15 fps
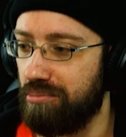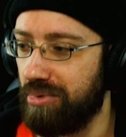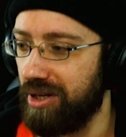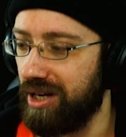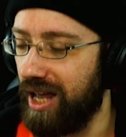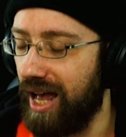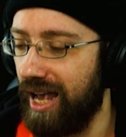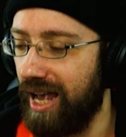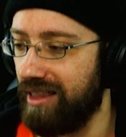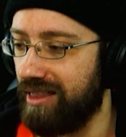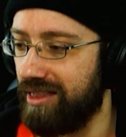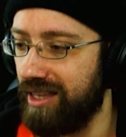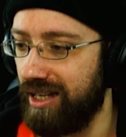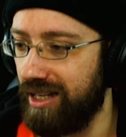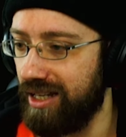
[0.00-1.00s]
but I
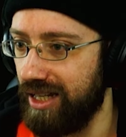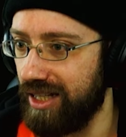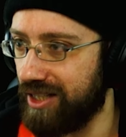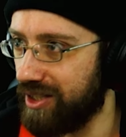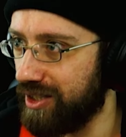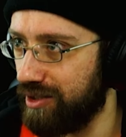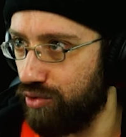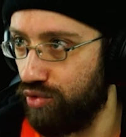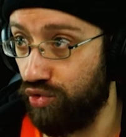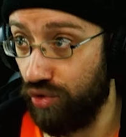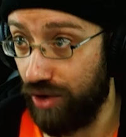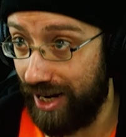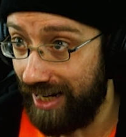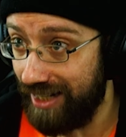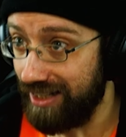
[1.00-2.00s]
think it's
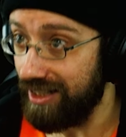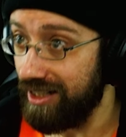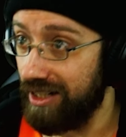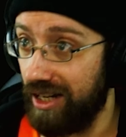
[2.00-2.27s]
great